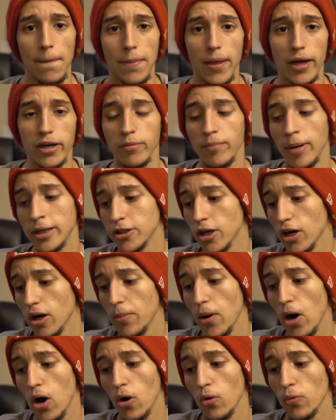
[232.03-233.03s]
And they might talk
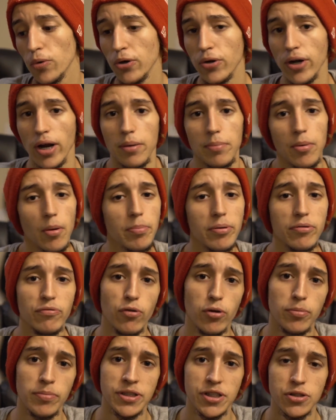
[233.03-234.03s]
about, oh, we don't care about
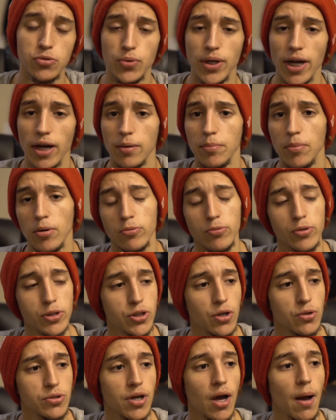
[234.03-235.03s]
performances, we care about
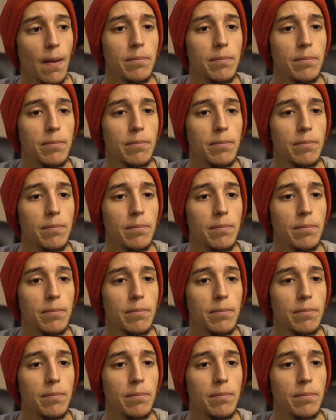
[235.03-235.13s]
results.